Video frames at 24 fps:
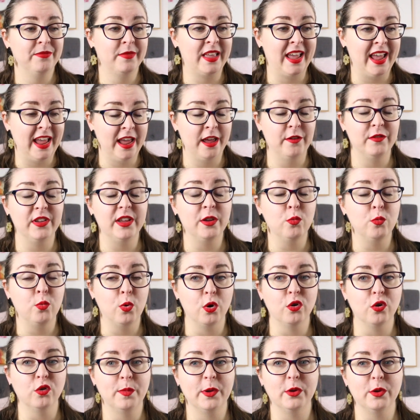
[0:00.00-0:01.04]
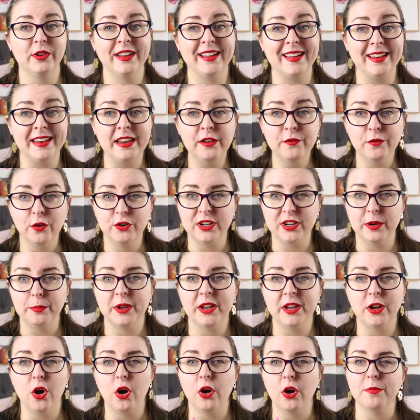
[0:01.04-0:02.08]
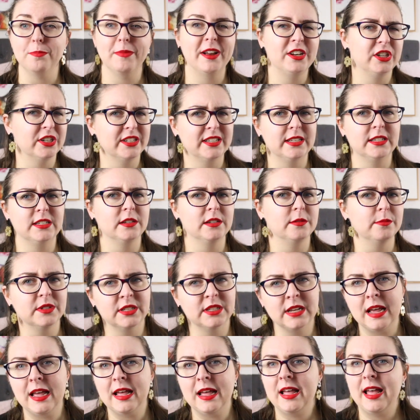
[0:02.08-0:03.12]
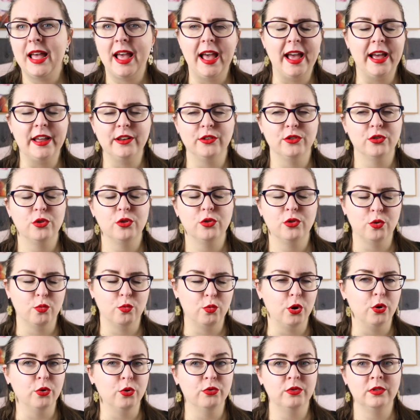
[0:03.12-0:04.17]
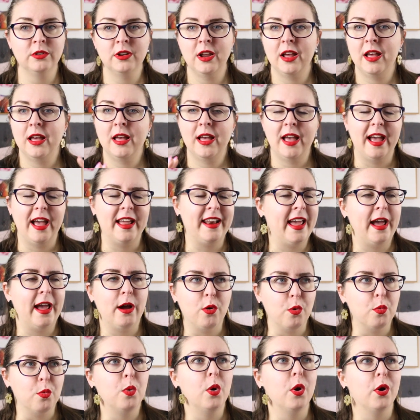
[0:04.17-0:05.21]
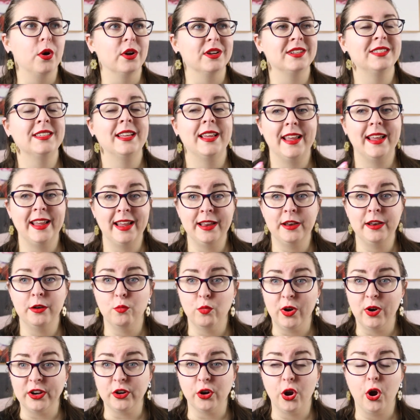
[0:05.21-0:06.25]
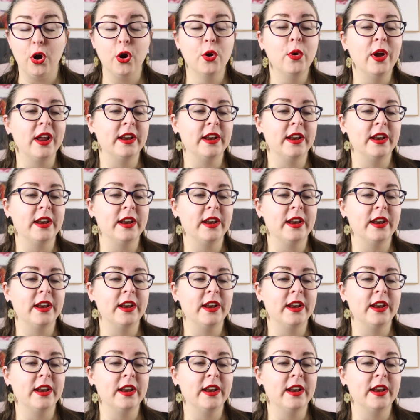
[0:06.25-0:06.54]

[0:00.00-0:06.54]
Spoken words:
heavy world building and info dumping on magic systems and the world and how it works in one go.